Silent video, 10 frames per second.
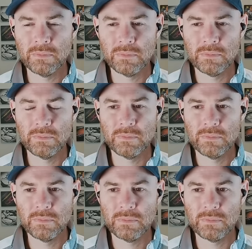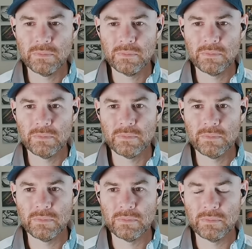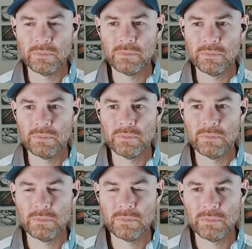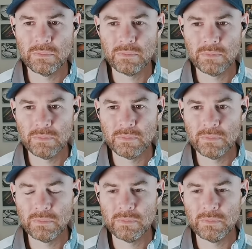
(not speaking)